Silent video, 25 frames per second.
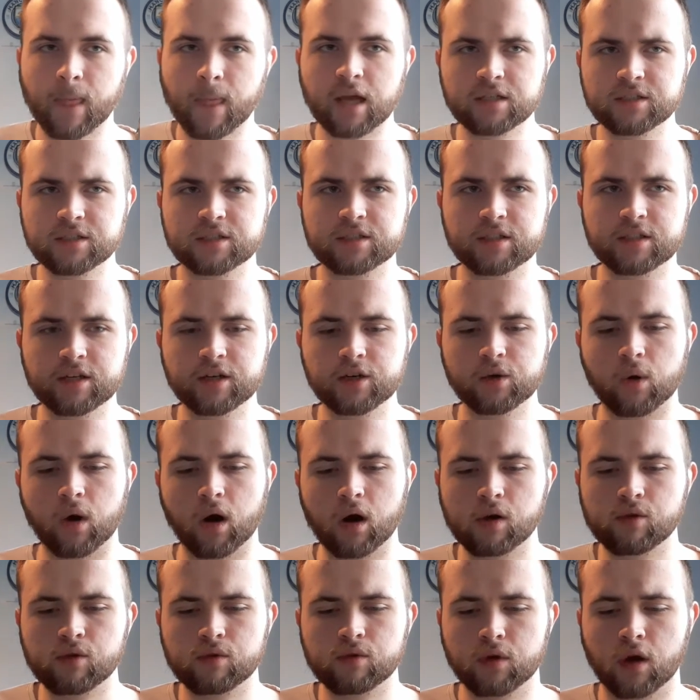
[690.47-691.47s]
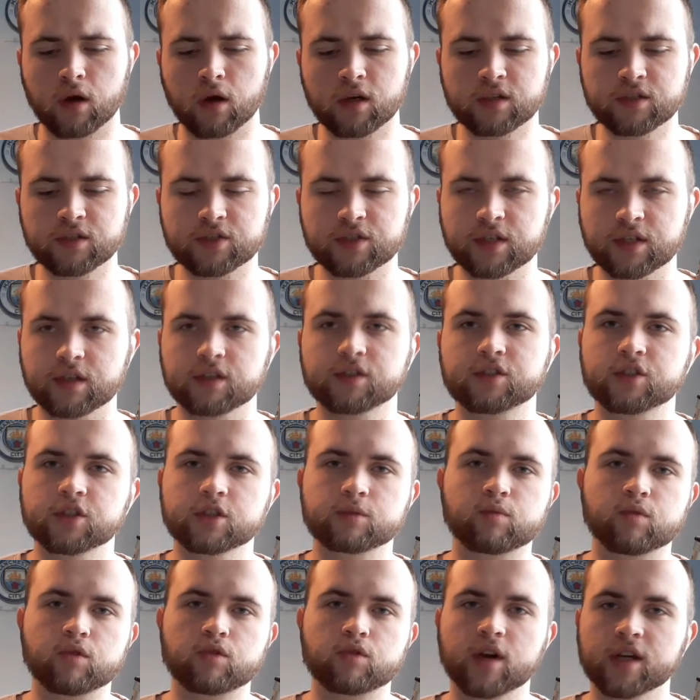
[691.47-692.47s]
still I can see us just
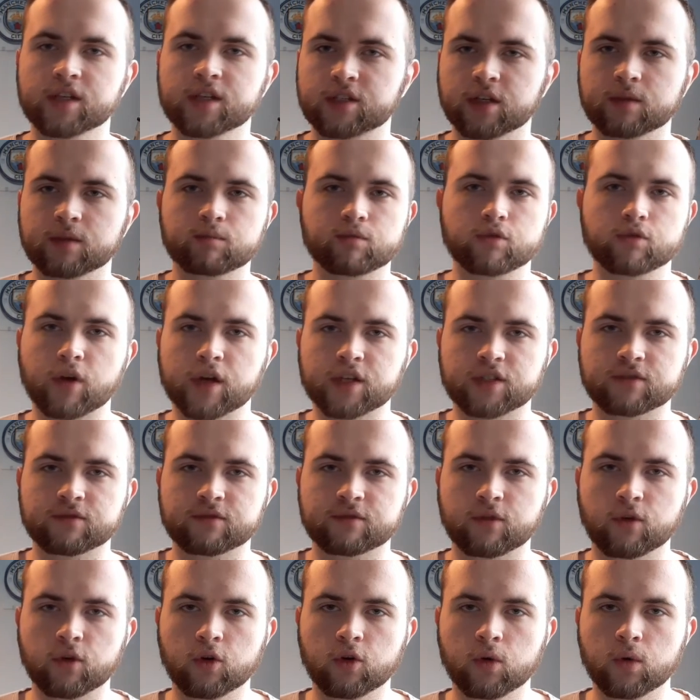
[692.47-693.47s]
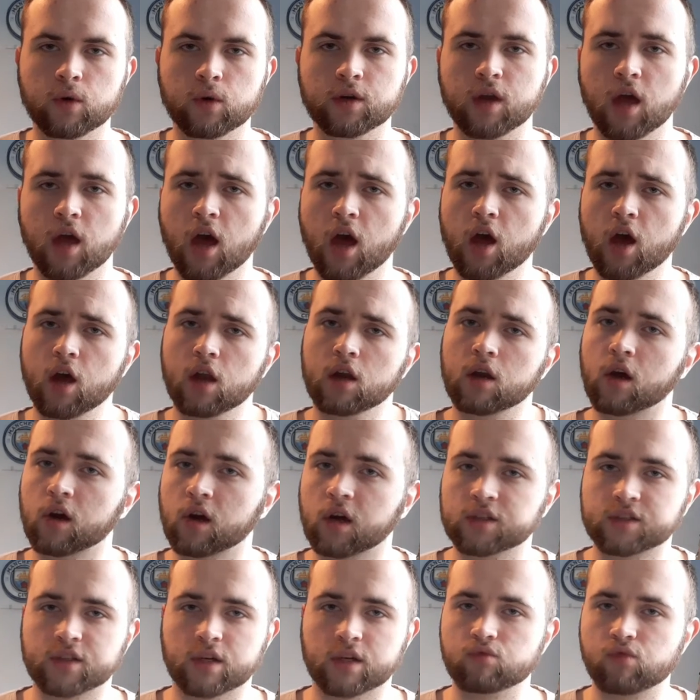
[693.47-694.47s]
progressing forward. Like I
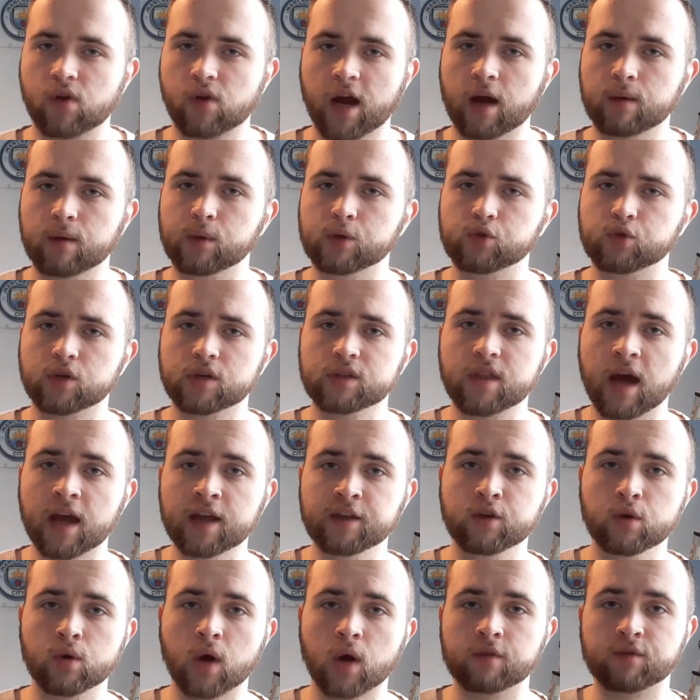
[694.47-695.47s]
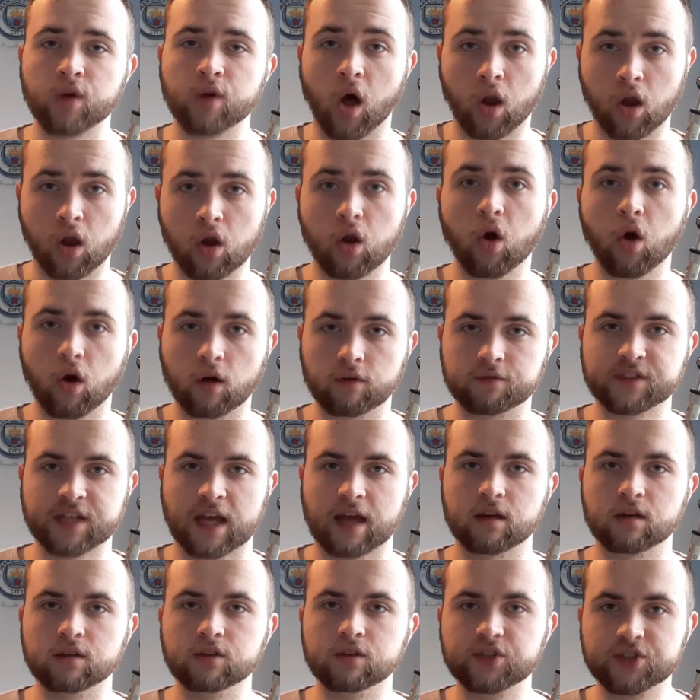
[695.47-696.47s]
said, Real Madrid, they do have a lot of
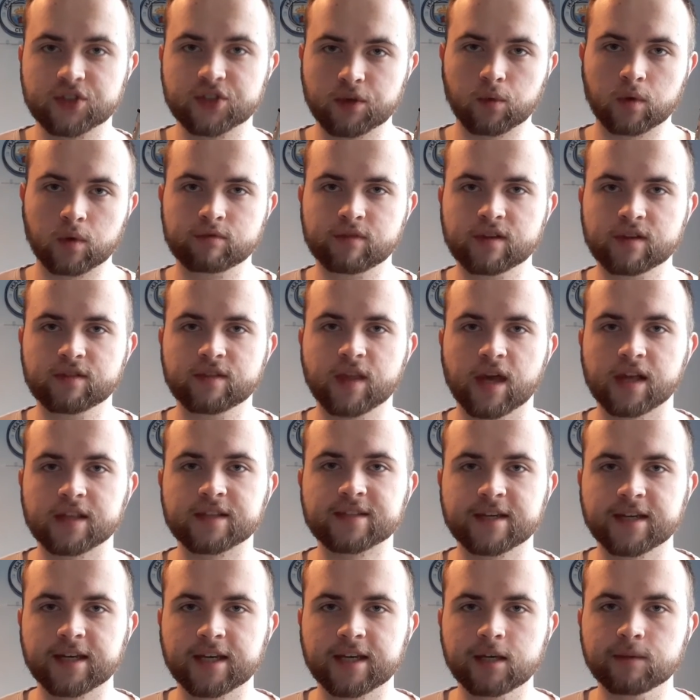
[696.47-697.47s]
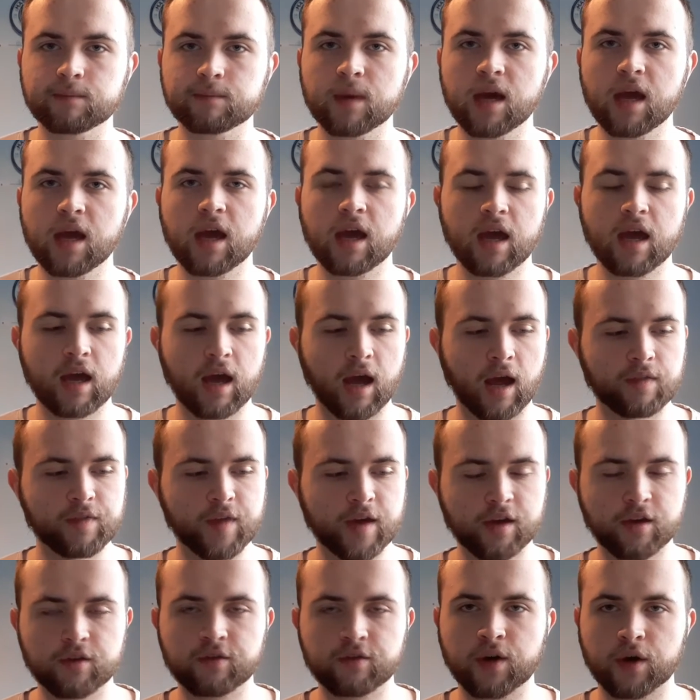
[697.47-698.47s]
talents within their team, and they
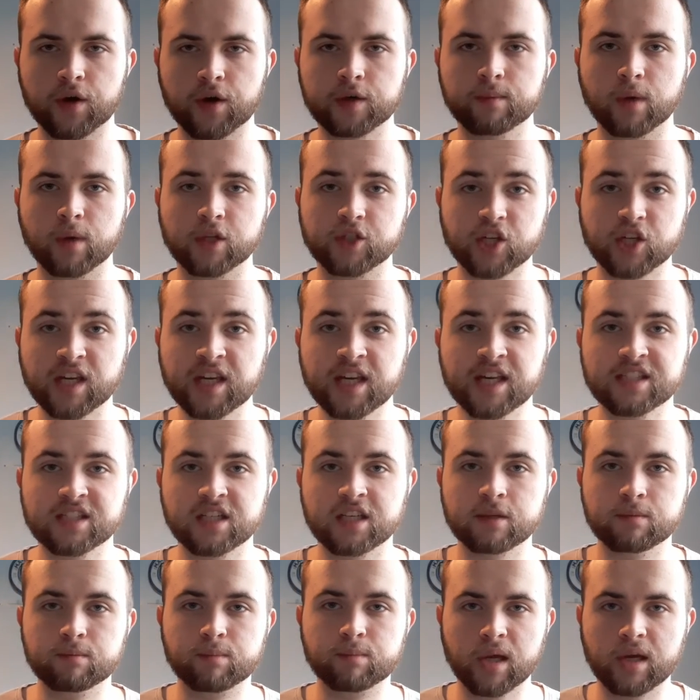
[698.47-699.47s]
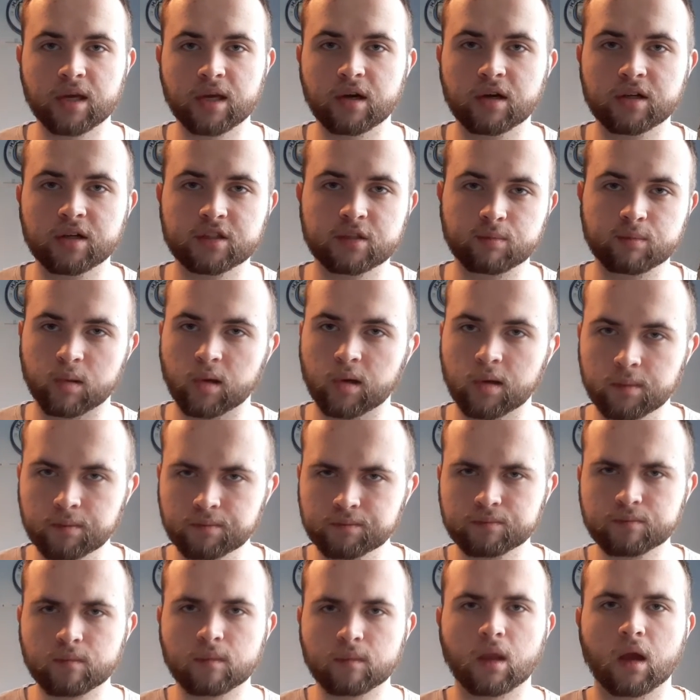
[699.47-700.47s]
could very much easily beat us, but
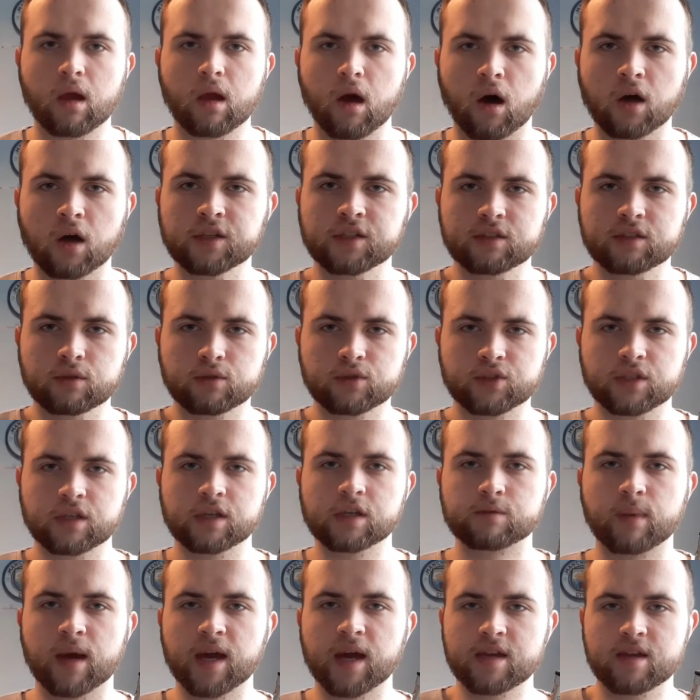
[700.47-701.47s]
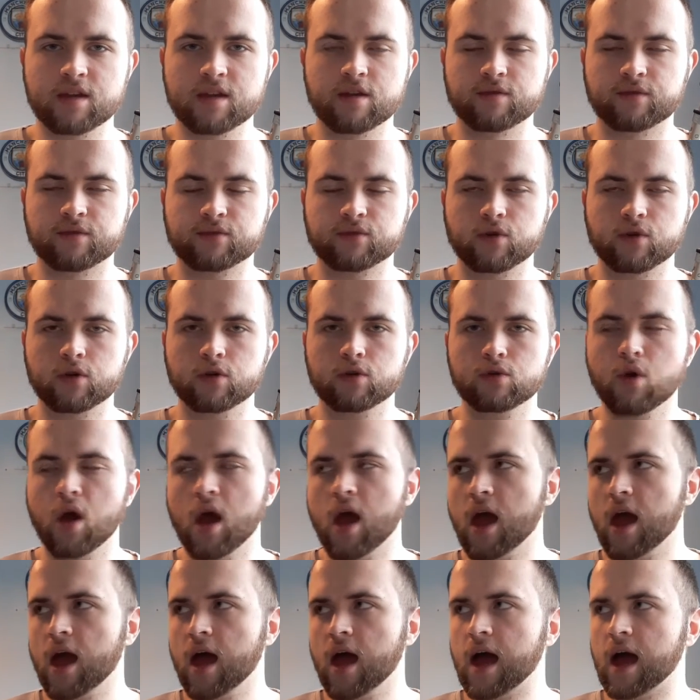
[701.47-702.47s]
I still see us making it through.
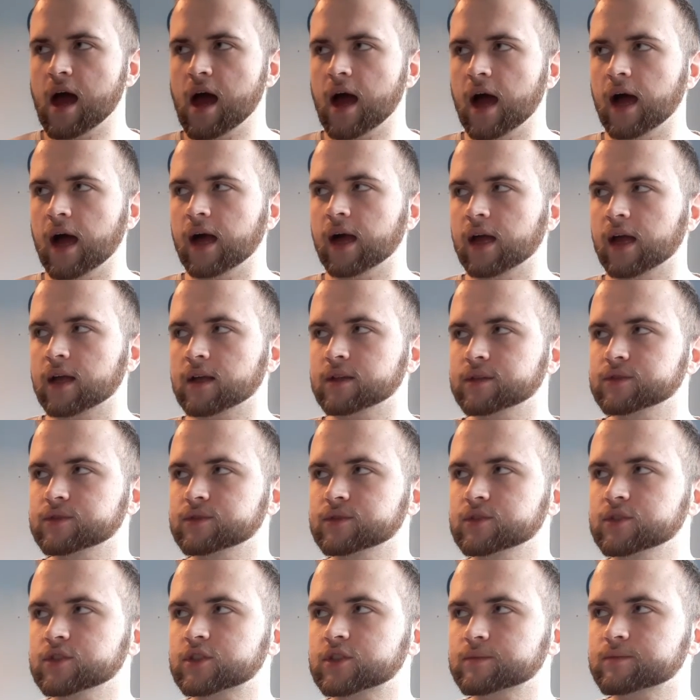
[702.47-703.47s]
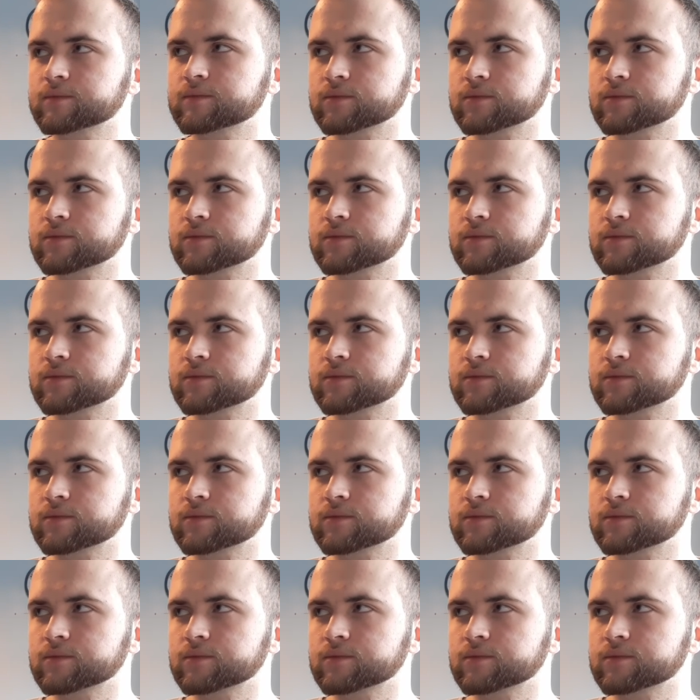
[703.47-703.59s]
And